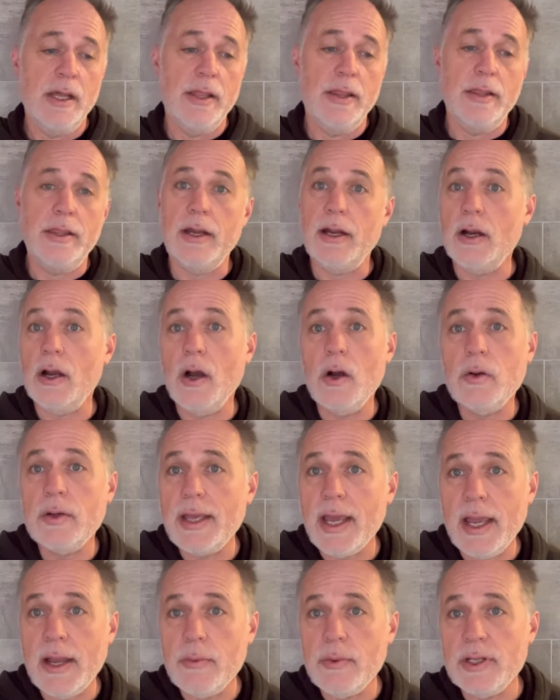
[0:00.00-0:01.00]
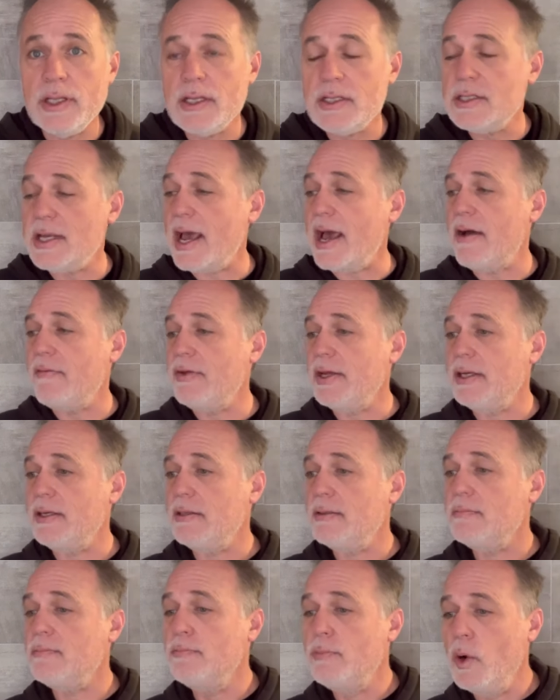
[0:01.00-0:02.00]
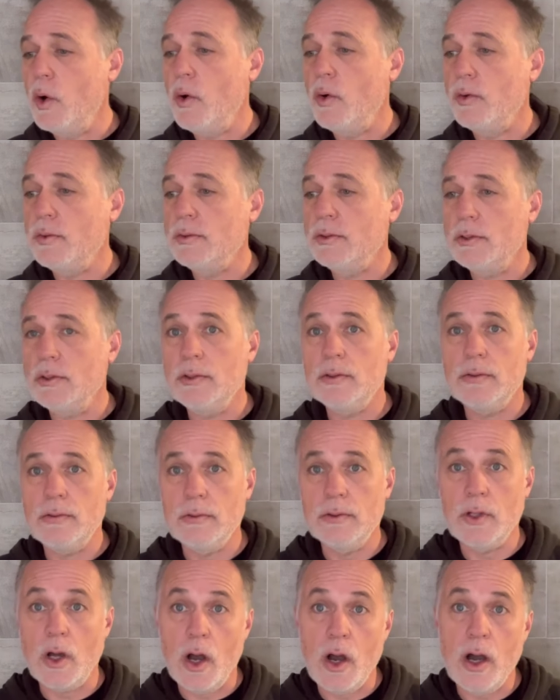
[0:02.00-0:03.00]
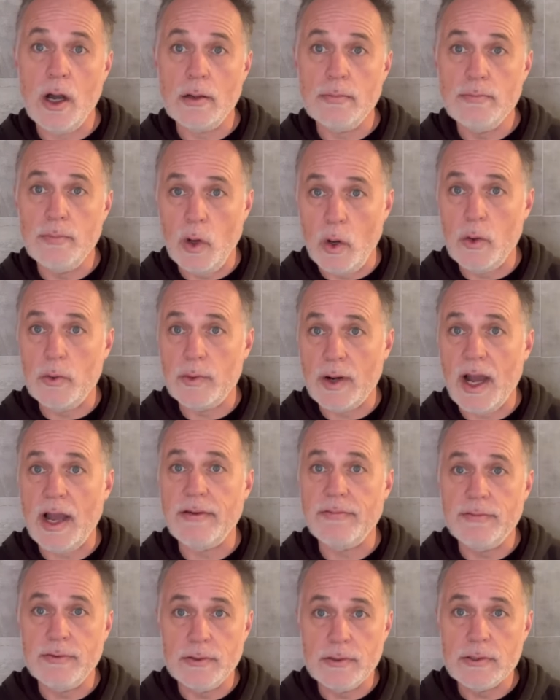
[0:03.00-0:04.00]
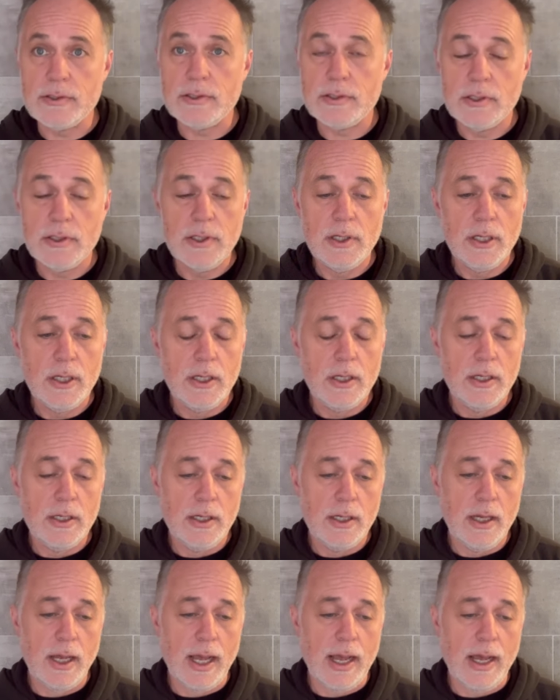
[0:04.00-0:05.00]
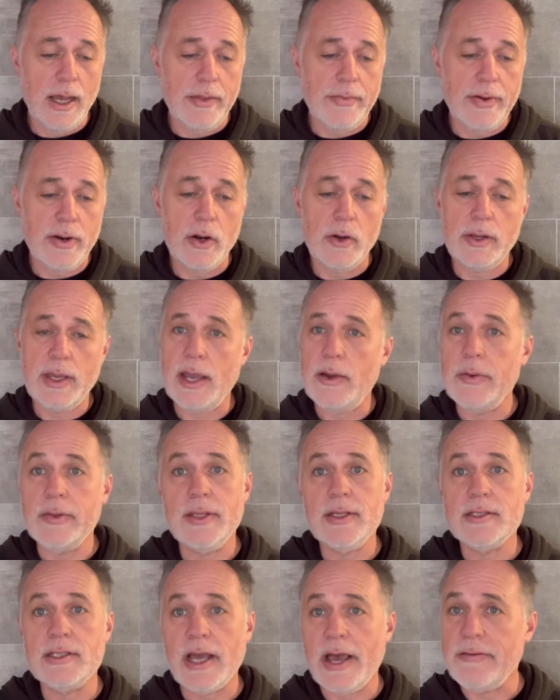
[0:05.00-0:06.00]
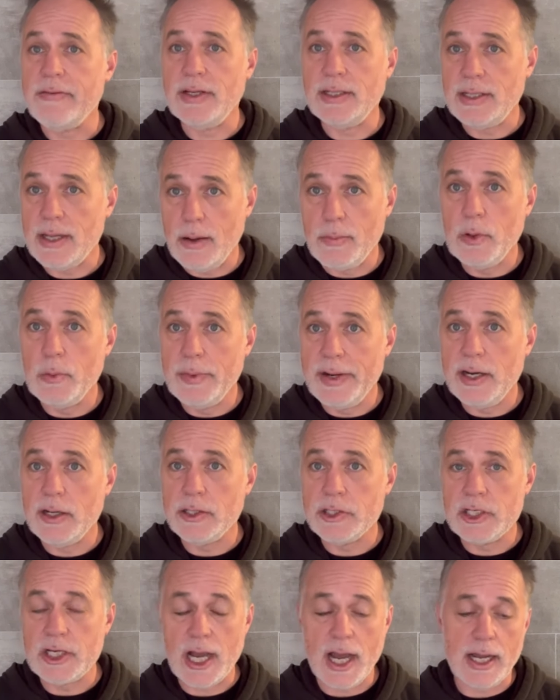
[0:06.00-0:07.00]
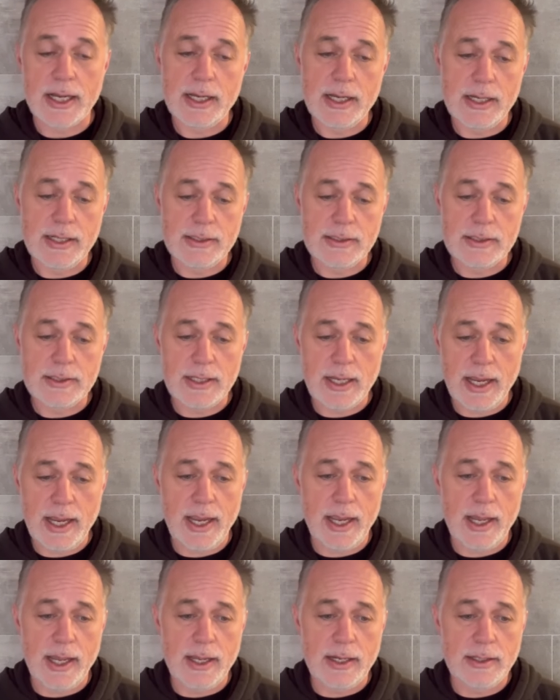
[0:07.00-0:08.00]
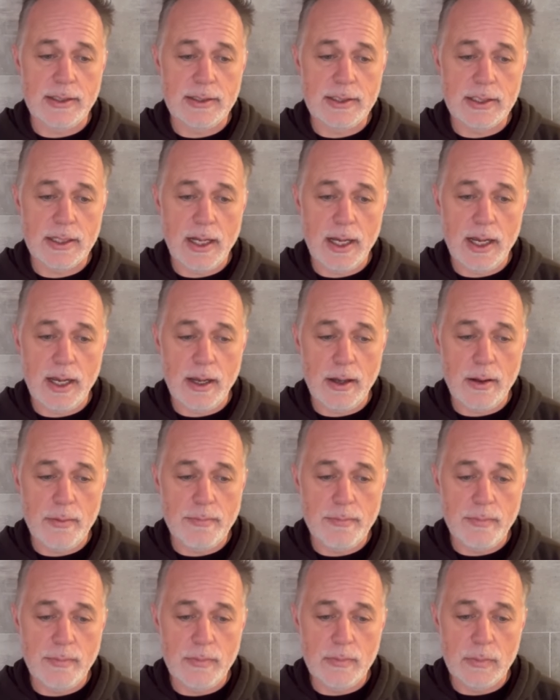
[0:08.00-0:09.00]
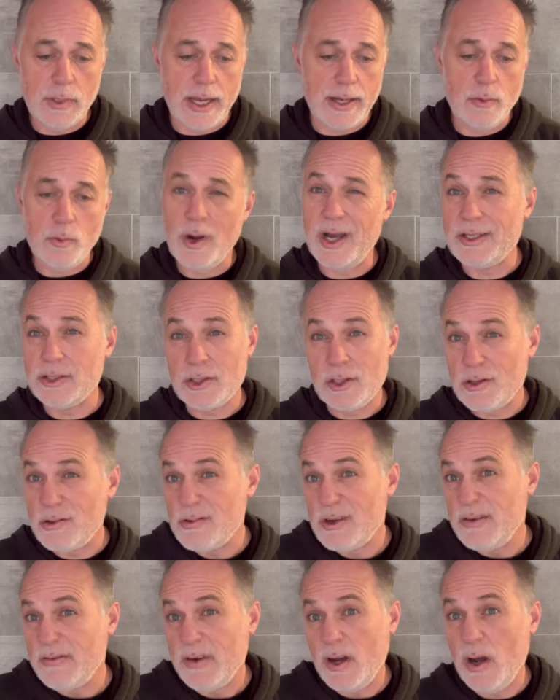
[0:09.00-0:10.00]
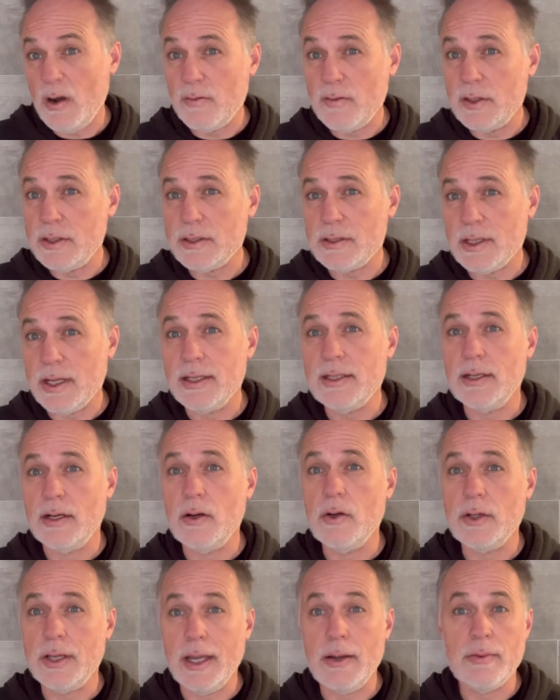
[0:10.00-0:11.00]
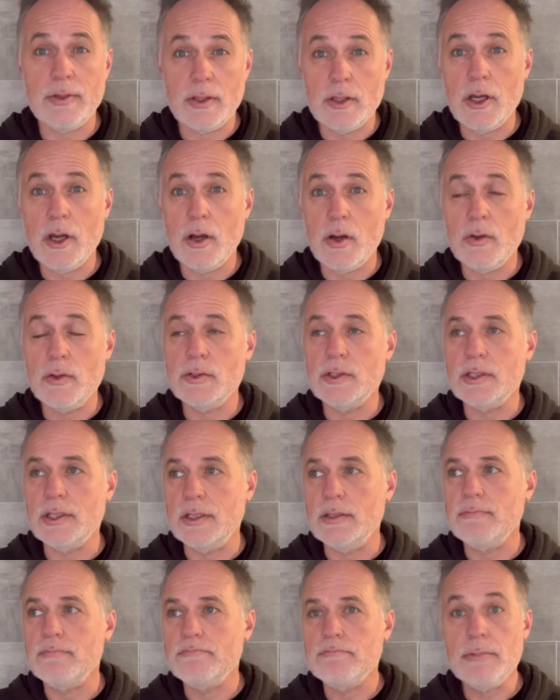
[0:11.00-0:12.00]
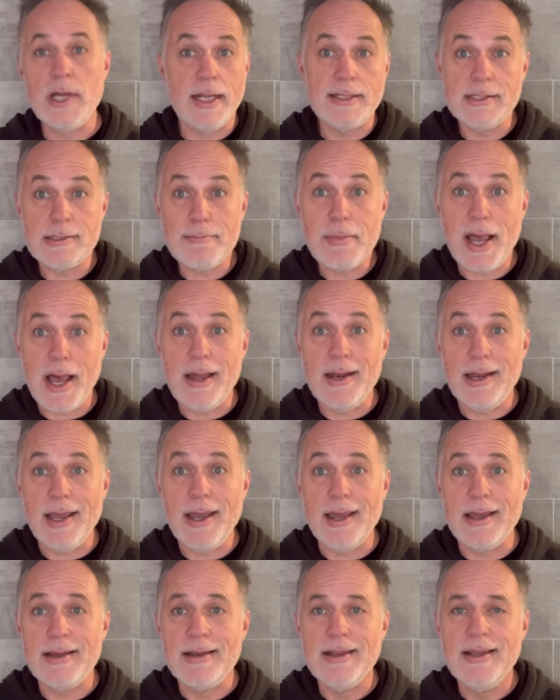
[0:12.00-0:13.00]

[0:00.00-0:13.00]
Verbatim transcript: They're okay with us having bolt, long bolt rifles. Uh, they're okay with us having double barrel shotguns and uh, like Western revolvers, like they're okay with those. And that's about it.